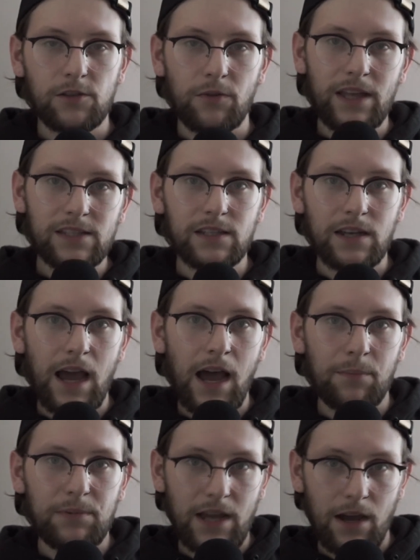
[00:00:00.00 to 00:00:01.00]
So that's an
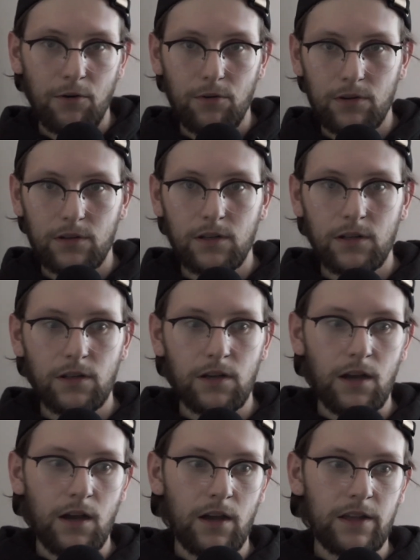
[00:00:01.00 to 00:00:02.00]
opt-out.
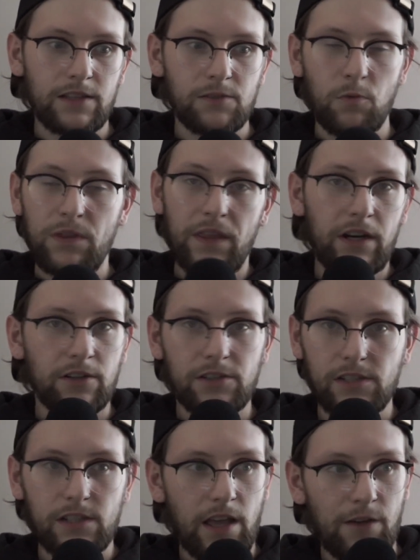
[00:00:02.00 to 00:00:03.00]
It's when there's